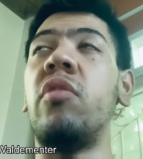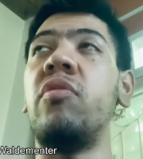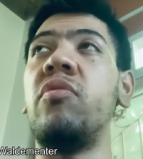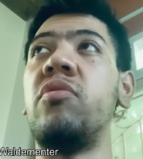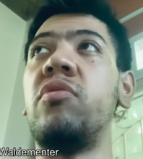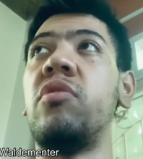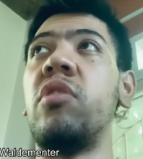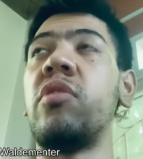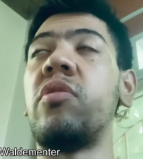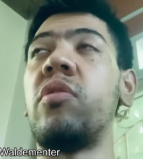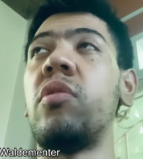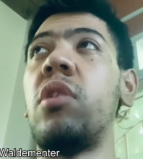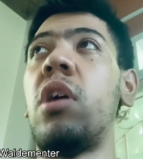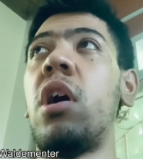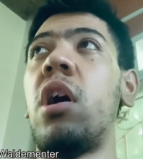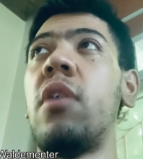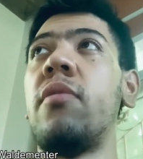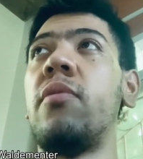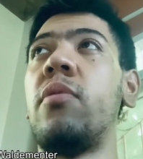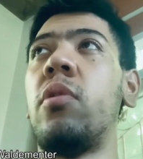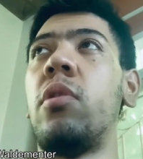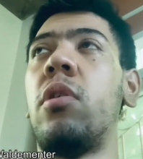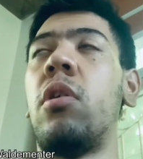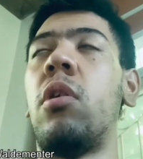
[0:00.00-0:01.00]
just have
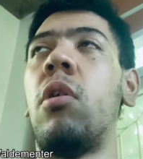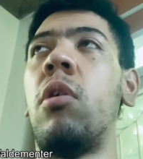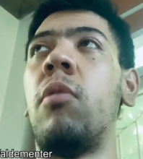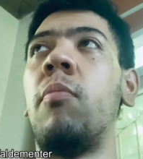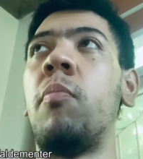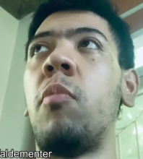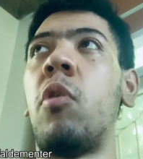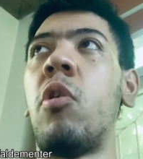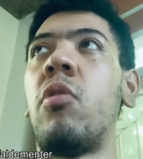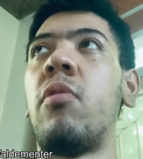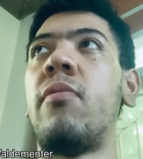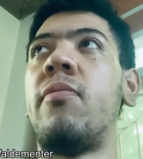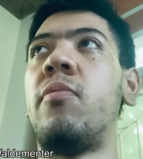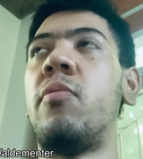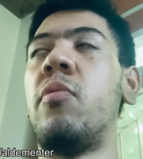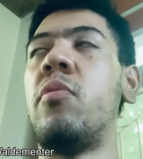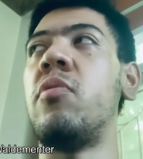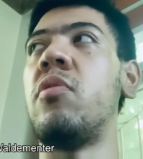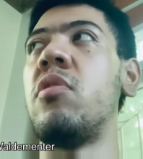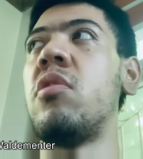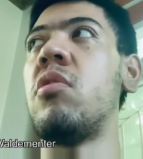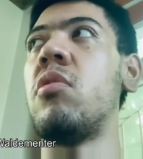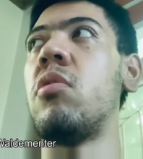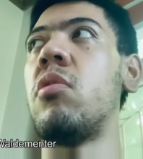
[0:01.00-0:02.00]
the amount of fruit
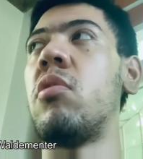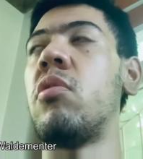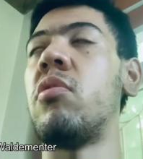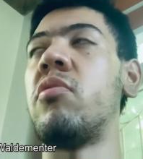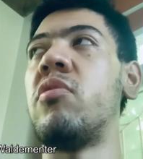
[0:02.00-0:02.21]
here,